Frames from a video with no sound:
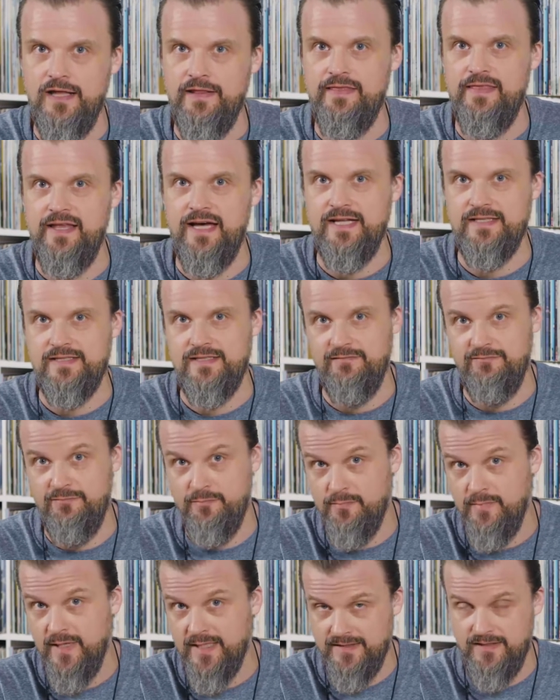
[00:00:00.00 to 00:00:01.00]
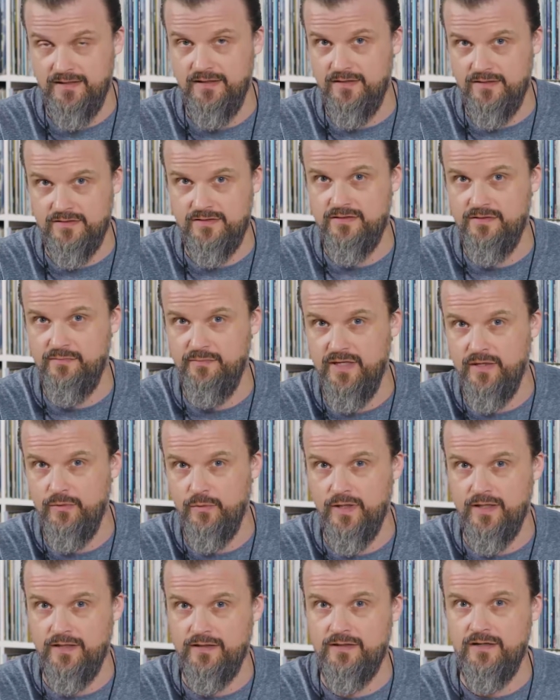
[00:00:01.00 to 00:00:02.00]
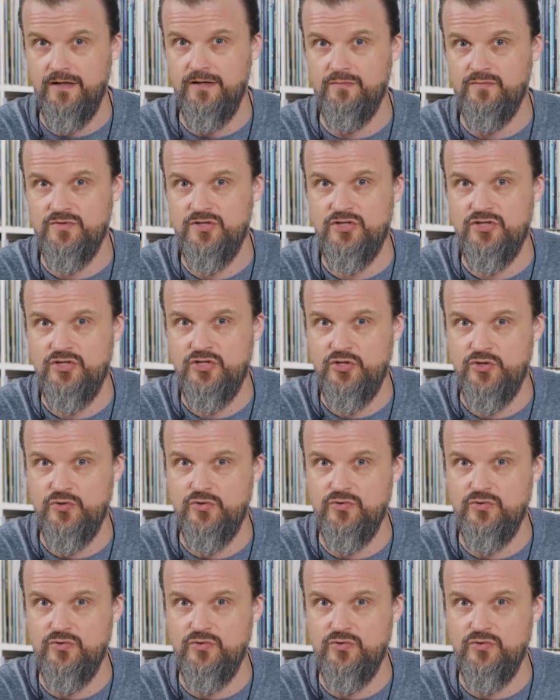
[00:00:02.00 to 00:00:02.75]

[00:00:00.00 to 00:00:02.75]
that have meant a lot to me when it comes to,